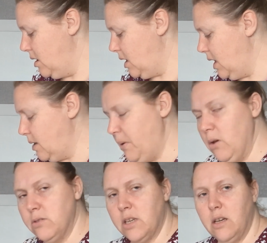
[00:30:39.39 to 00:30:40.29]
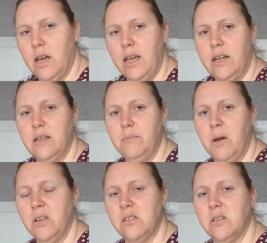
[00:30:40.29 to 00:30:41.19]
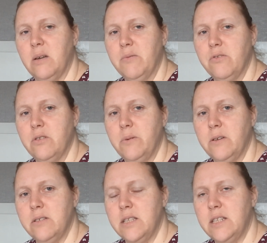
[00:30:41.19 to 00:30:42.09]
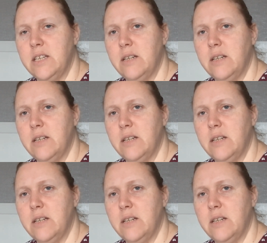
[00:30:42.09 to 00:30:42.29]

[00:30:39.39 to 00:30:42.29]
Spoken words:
I had a parcel come through the post the other day,